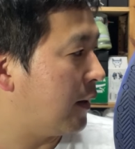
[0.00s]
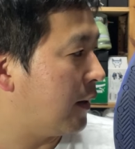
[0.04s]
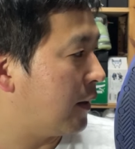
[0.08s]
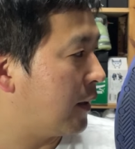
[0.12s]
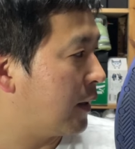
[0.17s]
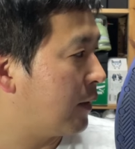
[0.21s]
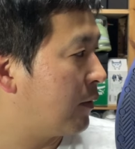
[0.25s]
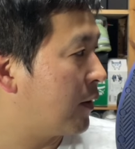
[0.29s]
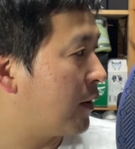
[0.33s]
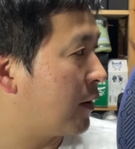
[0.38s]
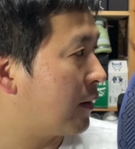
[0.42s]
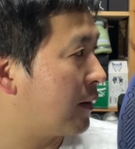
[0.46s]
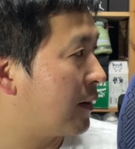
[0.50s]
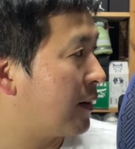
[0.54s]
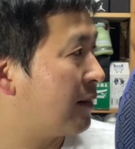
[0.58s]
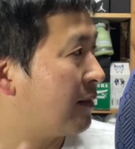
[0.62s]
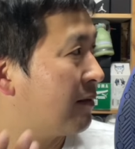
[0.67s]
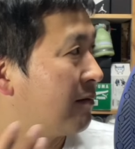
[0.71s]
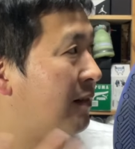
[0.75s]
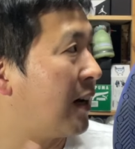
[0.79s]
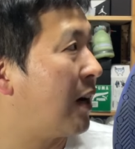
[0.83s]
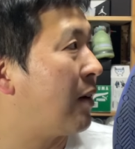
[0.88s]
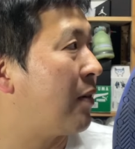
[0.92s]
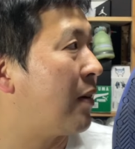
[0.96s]
even the
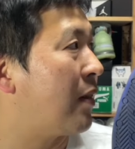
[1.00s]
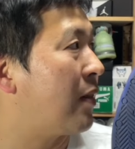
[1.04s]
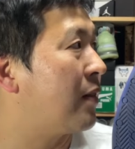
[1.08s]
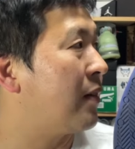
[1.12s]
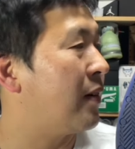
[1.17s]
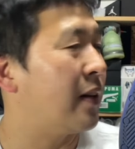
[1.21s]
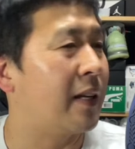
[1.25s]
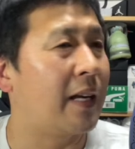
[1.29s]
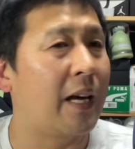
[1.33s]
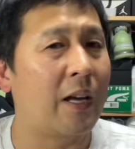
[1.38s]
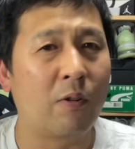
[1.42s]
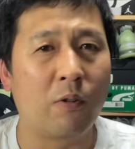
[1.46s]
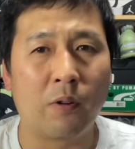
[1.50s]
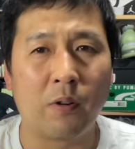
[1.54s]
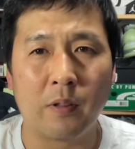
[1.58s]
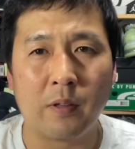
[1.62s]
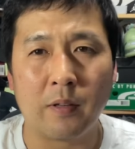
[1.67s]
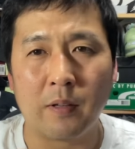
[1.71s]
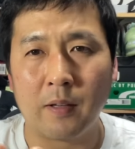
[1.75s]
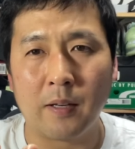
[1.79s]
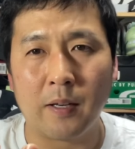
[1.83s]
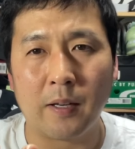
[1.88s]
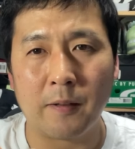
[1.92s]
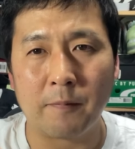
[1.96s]
current 38 or
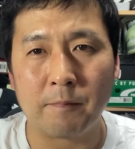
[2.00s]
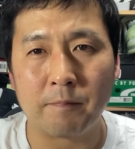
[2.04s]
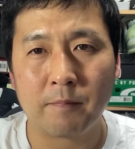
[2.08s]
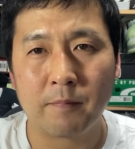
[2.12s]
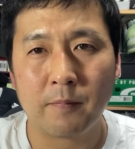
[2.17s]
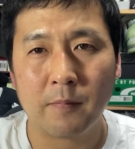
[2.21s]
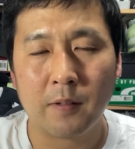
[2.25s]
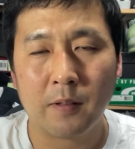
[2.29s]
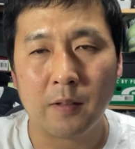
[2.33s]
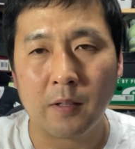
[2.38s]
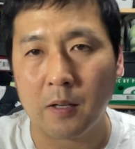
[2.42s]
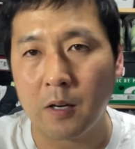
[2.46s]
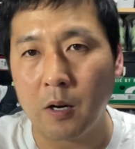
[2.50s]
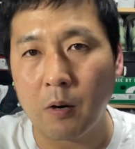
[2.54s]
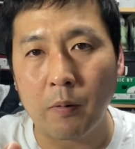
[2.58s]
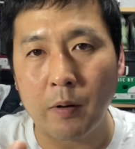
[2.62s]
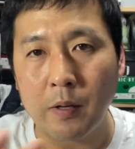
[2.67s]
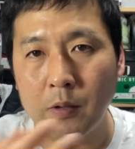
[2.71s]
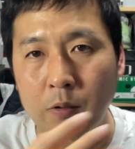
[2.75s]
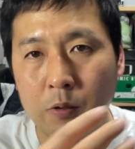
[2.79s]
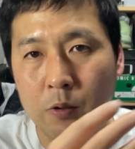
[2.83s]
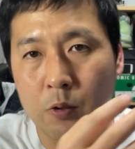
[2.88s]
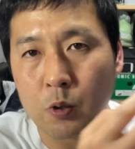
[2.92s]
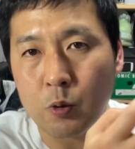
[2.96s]
the Curry
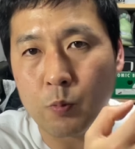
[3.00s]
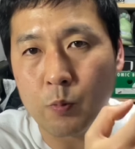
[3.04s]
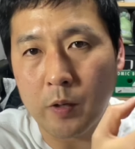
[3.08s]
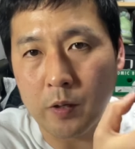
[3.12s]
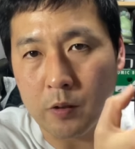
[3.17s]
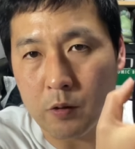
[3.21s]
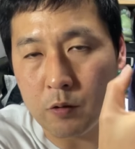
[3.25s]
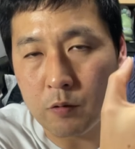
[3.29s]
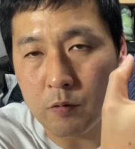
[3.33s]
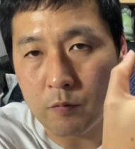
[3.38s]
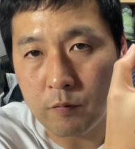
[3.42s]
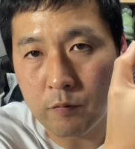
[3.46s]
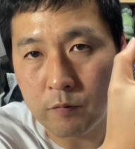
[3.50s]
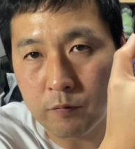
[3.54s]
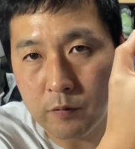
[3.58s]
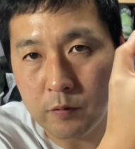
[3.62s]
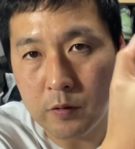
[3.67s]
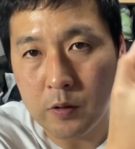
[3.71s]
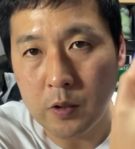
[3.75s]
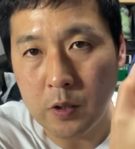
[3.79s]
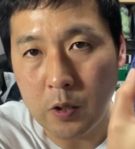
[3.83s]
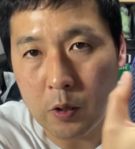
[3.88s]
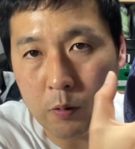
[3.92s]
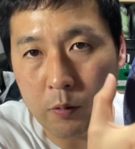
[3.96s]
2s,
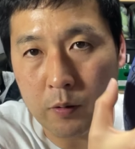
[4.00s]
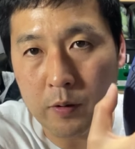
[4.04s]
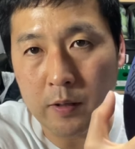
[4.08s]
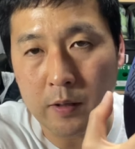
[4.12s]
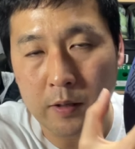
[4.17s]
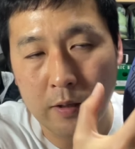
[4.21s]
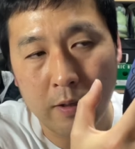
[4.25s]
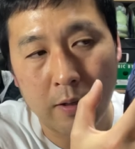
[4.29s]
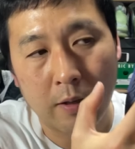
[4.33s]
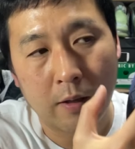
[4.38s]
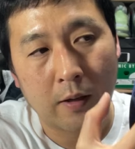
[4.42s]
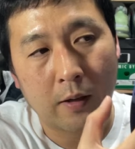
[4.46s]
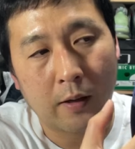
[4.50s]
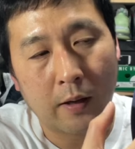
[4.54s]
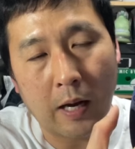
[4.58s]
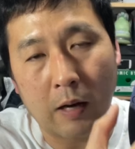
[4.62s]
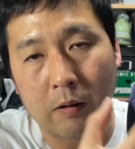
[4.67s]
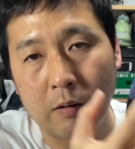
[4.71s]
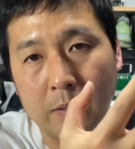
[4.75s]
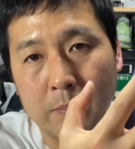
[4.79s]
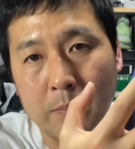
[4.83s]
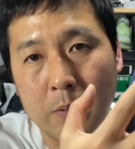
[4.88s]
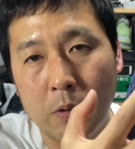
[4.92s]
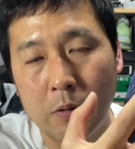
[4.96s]
where the
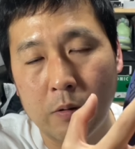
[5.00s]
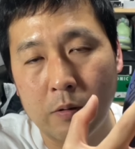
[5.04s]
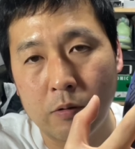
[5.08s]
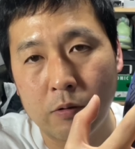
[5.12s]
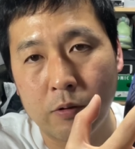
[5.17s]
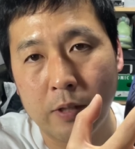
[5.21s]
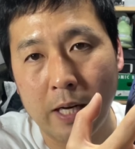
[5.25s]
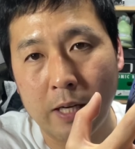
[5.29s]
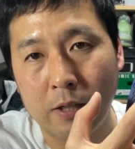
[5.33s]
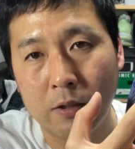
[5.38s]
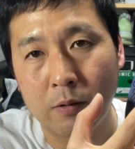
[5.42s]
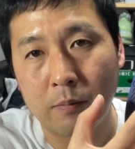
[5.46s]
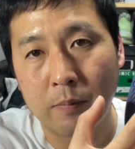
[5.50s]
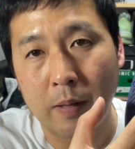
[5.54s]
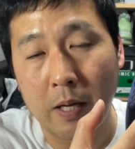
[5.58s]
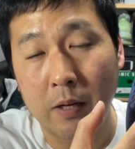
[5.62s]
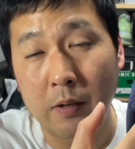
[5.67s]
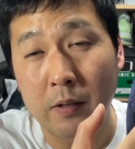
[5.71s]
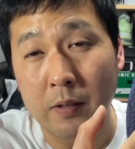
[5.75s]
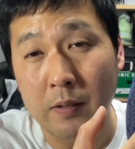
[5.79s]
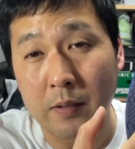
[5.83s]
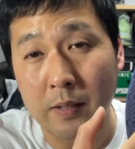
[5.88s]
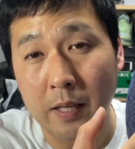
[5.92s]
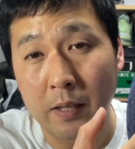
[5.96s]
herringbone traction
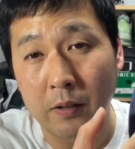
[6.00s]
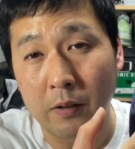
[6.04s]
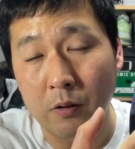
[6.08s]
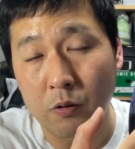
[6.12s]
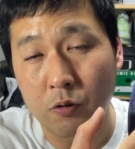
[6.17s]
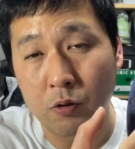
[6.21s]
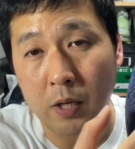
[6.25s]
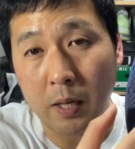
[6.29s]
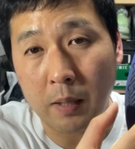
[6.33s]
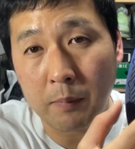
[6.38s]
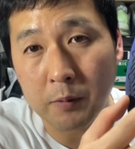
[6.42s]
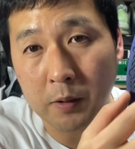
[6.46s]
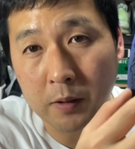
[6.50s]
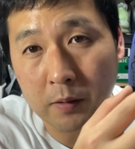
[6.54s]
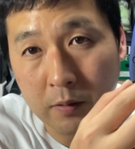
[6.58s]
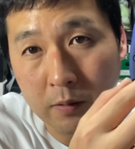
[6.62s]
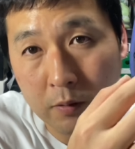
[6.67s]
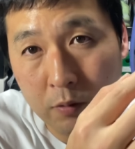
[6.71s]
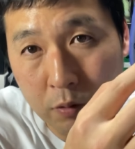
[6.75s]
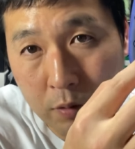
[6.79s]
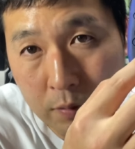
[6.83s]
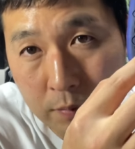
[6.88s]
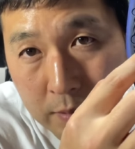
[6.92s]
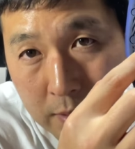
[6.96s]
pattern is getting the job done. The
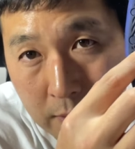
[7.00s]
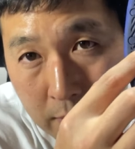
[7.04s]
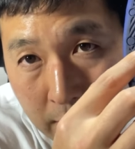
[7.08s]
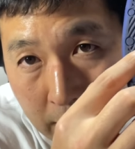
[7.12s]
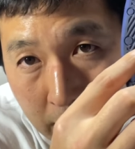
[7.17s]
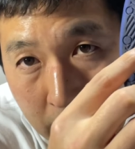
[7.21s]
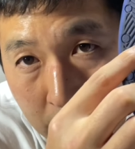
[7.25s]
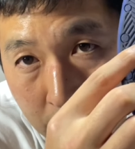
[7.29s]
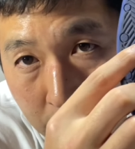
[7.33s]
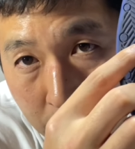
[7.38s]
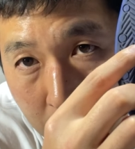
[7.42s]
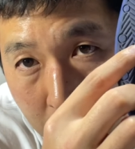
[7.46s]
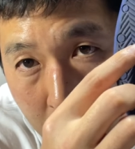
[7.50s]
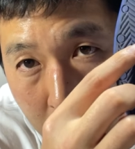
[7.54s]
grooves are kind of